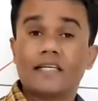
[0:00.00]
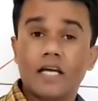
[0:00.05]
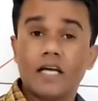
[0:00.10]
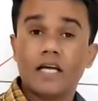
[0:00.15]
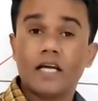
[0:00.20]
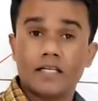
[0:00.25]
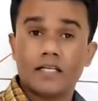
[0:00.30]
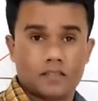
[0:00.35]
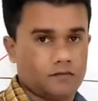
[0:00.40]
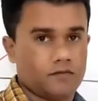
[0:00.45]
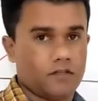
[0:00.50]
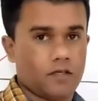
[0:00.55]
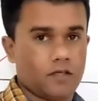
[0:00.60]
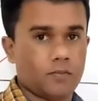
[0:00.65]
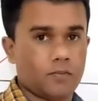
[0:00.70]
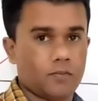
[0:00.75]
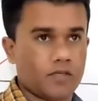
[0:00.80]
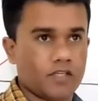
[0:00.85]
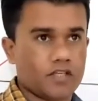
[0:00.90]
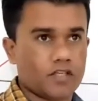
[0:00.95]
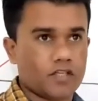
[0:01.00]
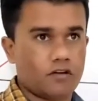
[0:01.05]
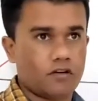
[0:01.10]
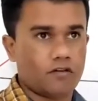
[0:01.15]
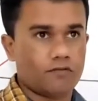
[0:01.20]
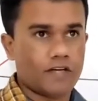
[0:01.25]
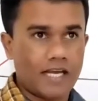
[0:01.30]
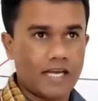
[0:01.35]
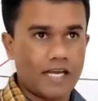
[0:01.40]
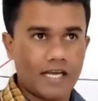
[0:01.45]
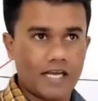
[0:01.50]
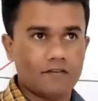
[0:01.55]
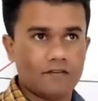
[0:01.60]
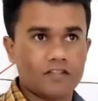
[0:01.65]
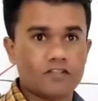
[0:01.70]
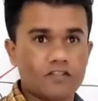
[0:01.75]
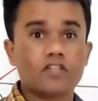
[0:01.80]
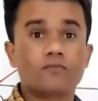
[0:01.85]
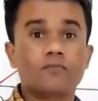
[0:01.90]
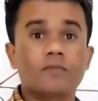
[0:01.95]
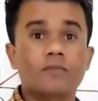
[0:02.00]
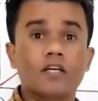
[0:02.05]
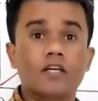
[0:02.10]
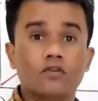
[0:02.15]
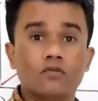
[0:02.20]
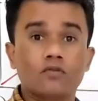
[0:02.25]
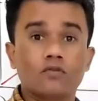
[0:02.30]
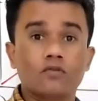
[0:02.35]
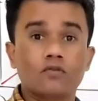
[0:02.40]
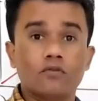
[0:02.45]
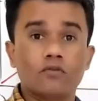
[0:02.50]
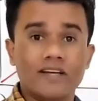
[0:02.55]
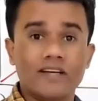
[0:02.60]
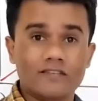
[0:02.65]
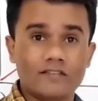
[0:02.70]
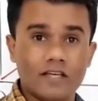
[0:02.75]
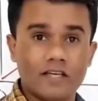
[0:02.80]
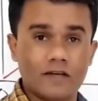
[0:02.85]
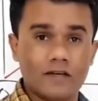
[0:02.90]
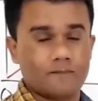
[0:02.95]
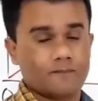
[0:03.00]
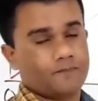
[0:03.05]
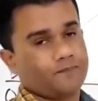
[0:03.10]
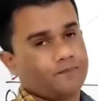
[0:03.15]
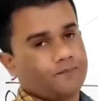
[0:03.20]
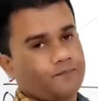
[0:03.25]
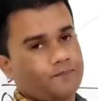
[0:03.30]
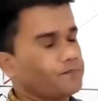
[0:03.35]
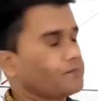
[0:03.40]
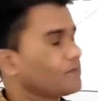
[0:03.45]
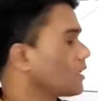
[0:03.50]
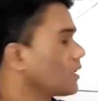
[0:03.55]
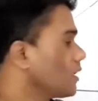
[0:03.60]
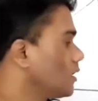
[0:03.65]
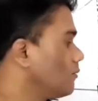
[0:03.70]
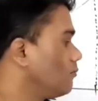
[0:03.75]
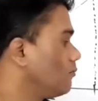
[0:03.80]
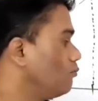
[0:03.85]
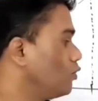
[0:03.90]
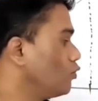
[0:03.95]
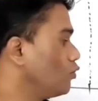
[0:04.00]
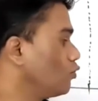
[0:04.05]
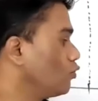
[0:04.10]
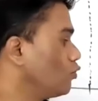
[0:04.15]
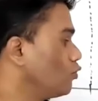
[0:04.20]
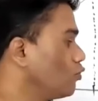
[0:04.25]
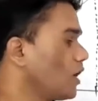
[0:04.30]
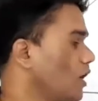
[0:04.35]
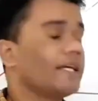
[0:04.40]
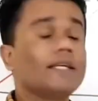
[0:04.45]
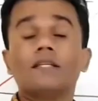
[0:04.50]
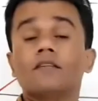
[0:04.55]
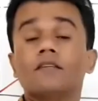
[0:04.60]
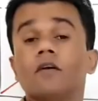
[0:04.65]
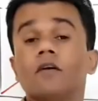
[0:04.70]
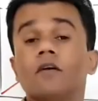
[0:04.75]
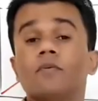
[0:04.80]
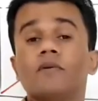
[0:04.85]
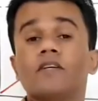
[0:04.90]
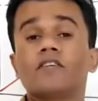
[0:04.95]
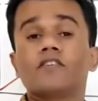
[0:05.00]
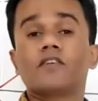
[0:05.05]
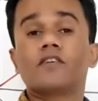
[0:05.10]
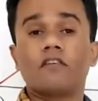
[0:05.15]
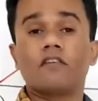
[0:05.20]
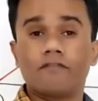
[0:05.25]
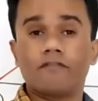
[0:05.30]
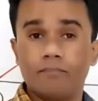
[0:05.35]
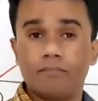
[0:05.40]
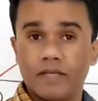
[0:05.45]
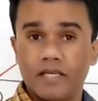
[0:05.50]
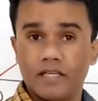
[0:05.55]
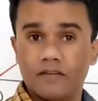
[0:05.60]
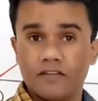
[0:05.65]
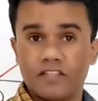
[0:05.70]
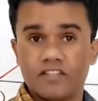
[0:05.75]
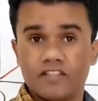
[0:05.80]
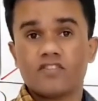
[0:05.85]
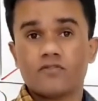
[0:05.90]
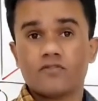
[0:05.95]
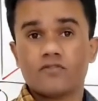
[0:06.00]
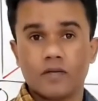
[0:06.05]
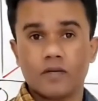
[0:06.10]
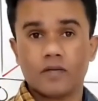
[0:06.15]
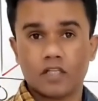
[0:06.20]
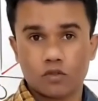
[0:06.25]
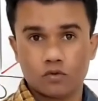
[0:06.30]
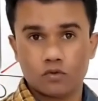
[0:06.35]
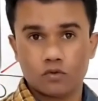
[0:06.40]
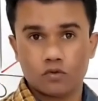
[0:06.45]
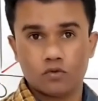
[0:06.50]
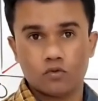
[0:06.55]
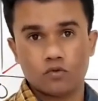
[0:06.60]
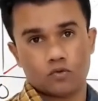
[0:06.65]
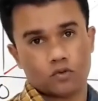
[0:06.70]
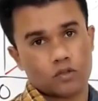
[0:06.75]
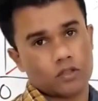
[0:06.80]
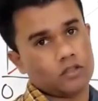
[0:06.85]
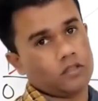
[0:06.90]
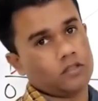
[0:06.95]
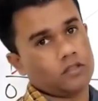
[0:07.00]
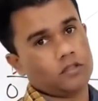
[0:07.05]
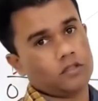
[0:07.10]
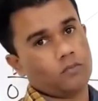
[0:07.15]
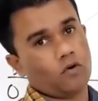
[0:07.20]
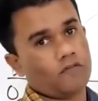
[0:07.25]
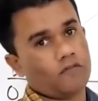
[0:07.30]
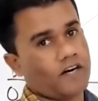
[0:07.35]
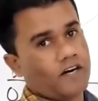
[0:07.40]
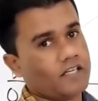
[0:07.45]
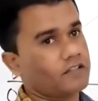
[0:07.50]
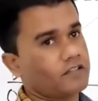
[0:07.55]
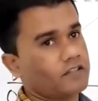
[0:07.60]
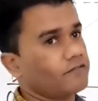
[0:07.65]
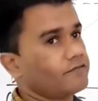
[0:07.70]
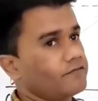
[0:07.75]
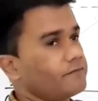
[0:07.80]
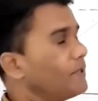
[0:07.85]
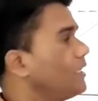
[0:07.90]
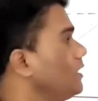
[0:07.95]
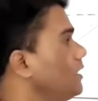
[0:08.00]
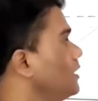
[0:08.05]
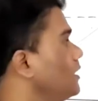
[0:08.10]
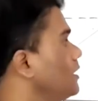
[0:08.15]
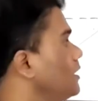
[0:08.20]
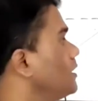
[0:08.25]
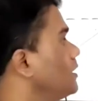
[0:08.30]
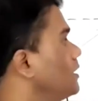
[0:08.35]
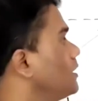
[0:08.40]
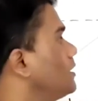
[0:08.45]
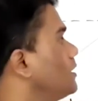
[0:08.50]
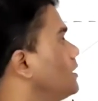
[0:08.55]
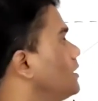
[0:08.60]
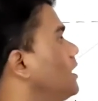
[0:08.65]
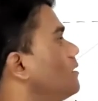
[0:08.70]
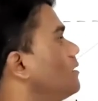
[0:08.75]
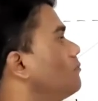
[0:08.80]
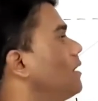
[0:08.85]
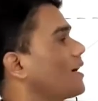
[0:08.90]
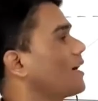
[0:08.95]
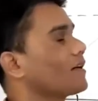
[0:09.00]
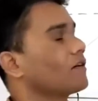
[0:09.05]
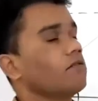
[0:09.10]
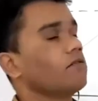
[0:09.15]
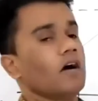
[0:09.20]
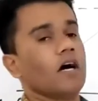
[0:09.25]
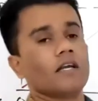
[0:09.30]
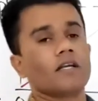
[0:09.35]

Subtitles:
red line, vapor pressure of A with respect to XA, blue line, vapor pressure of B with respect to mole fraction of B, and black one,